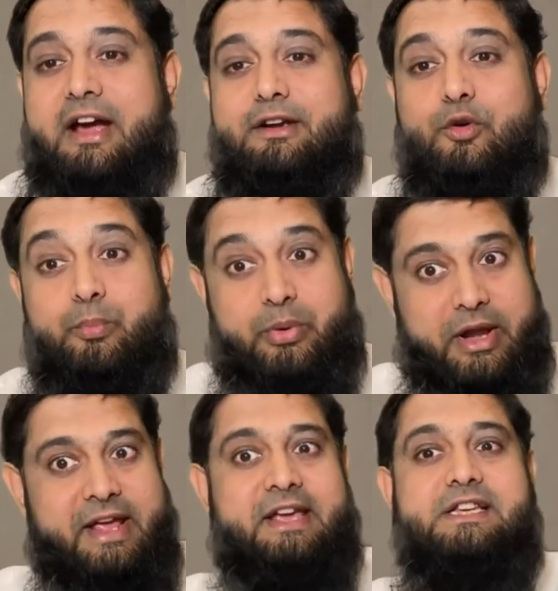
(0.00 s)
who
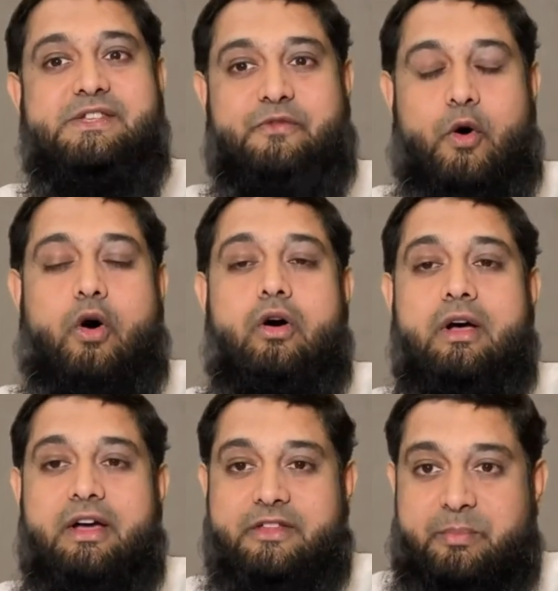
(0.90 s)
prays for
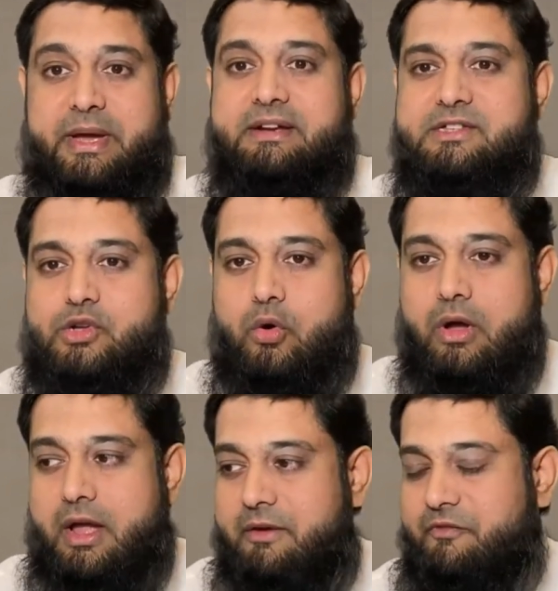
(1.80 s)
the parents. So
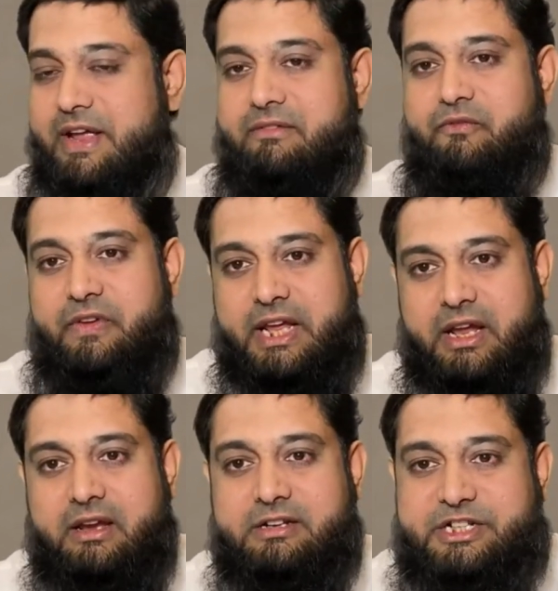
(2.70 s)
when
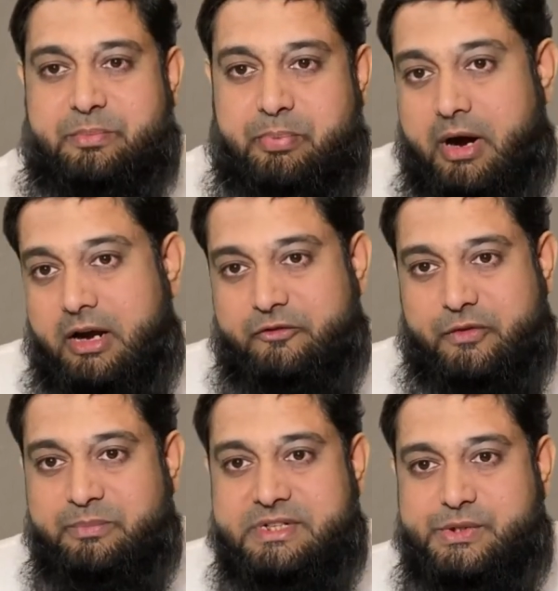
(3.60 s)
we depart
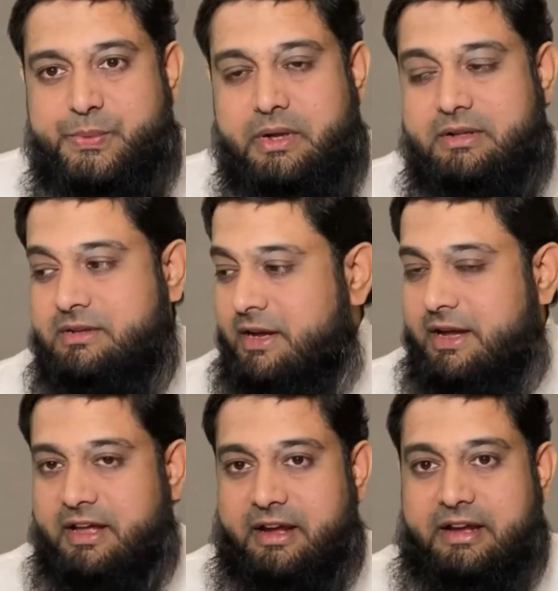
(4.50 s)
from this world,
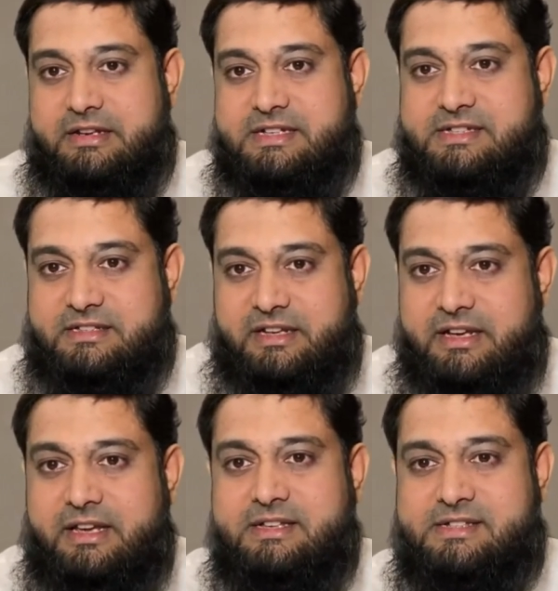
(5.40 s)
it is
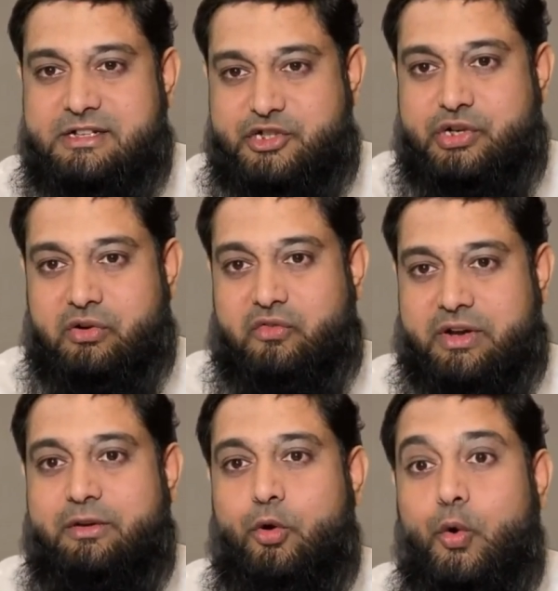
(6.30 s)
these
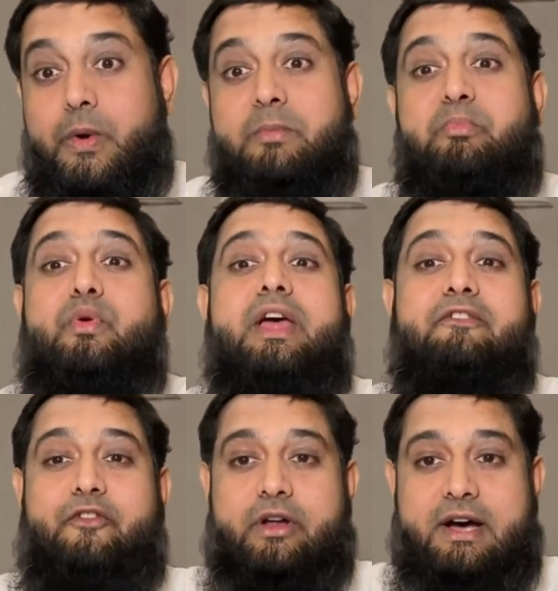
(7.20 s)
children who will pray
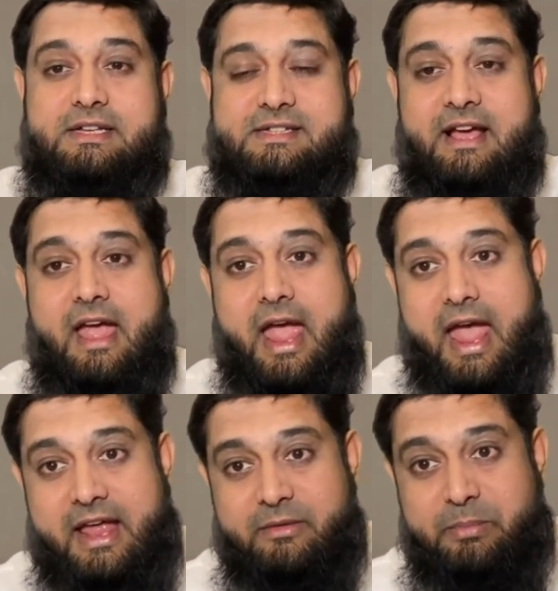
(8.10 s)
for us,
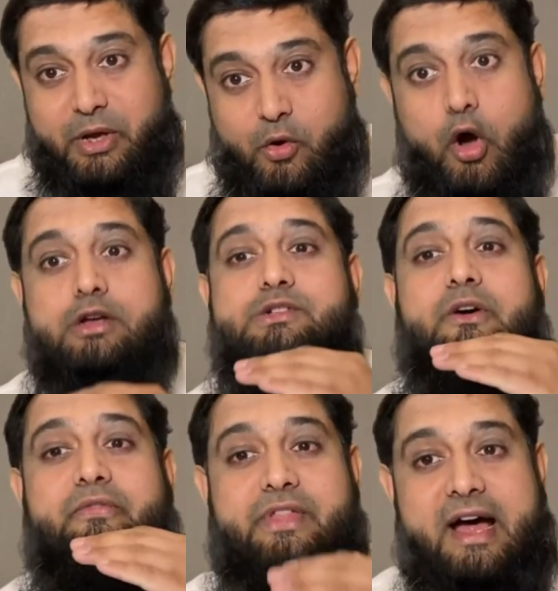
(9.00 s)
and because
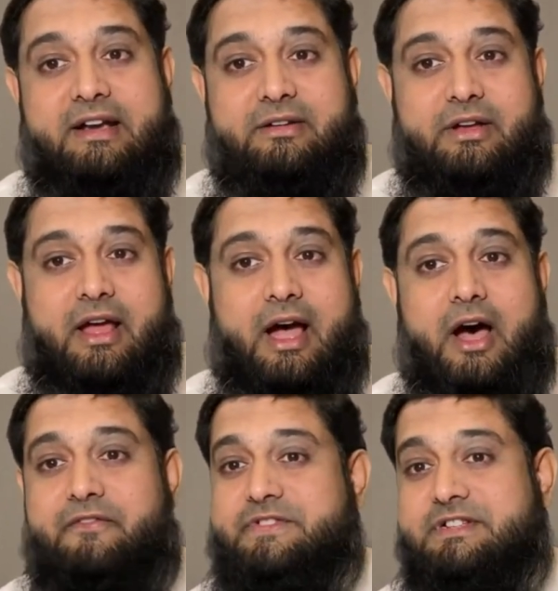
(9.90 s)
of that,
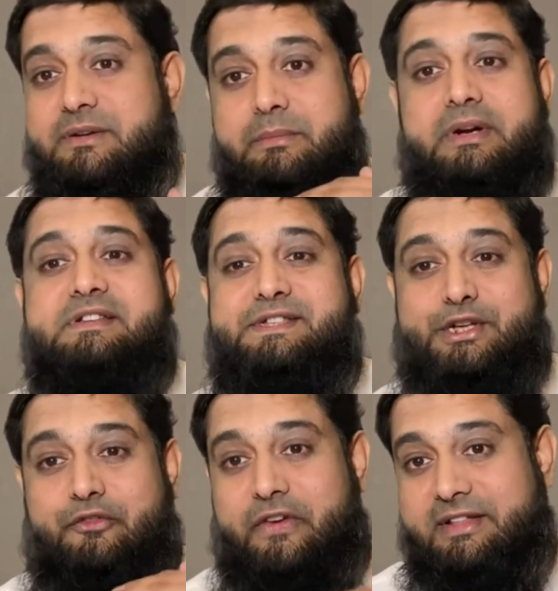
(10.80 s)
after the mercy
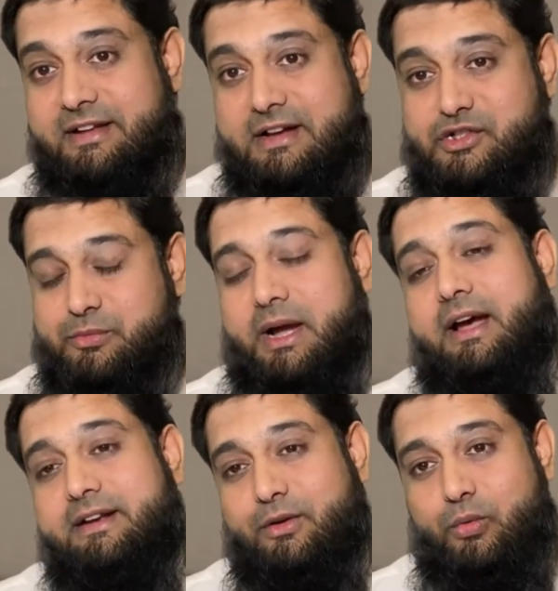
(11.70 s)
of Allah
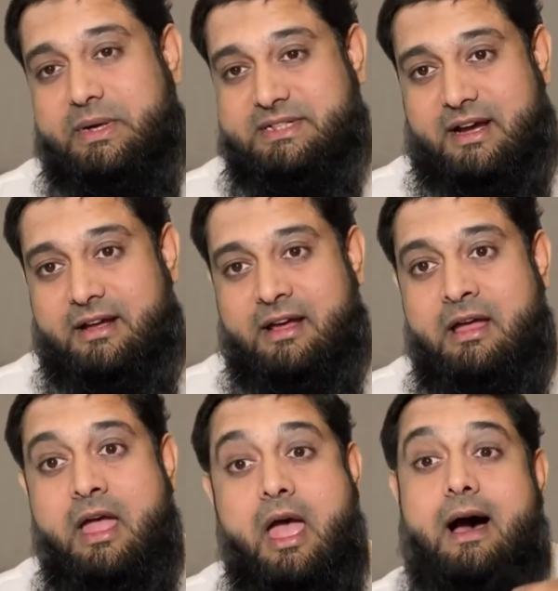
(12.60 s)
subhanahu wa ta'ala,
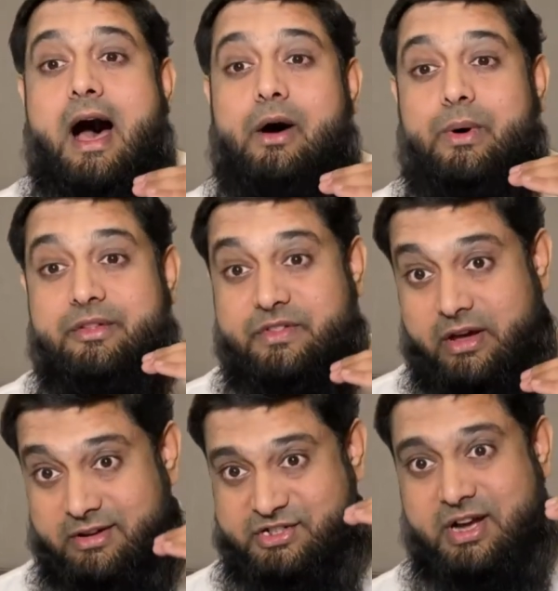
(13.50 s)
our
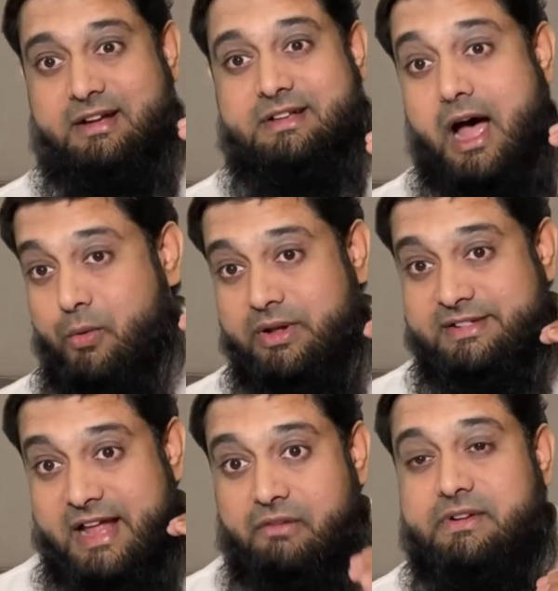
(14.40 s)
darajat, our
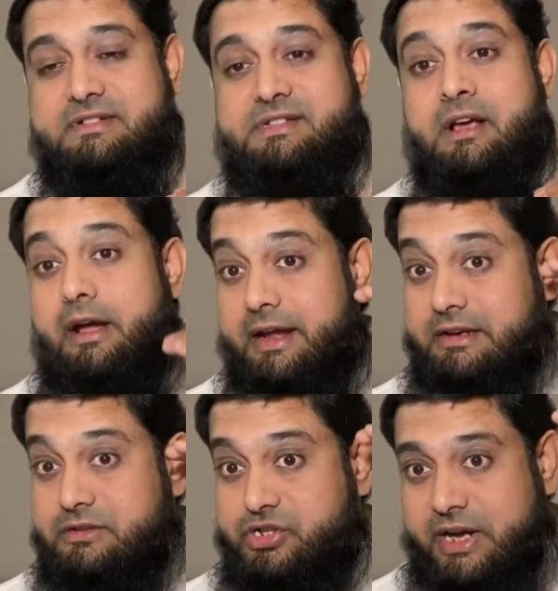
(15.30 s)
levels
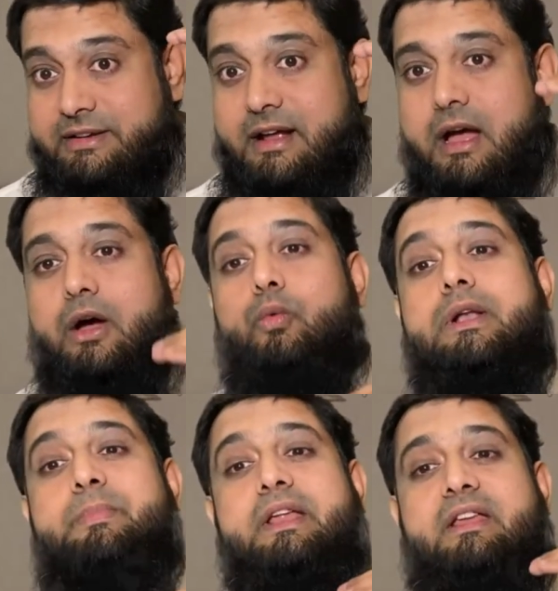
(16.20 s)
in Jannah will
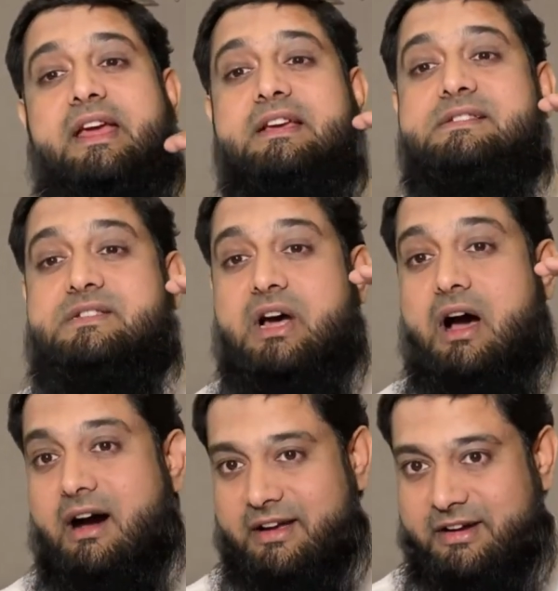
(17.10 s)
be raised
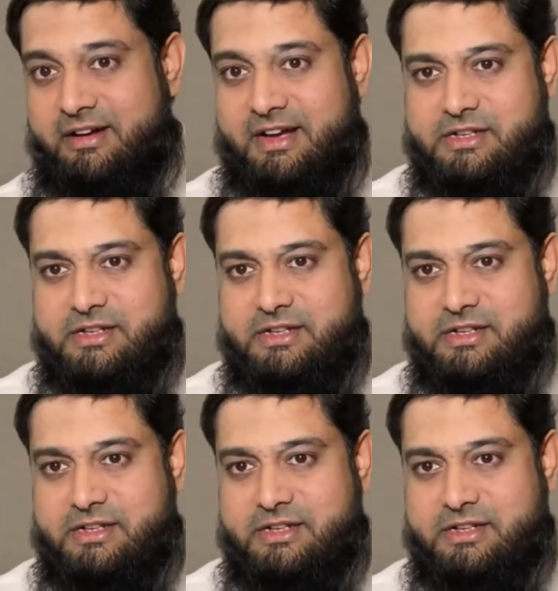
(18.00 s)
higher.